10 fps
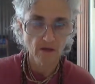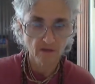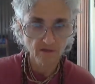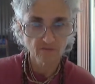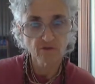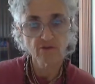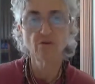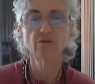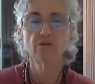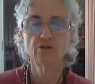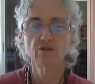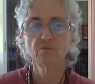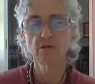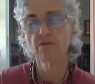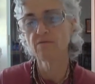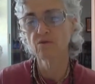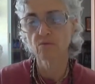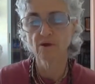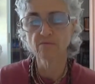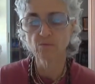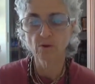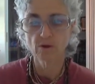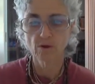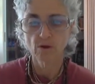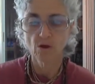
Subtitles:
This facility should be given to everyone,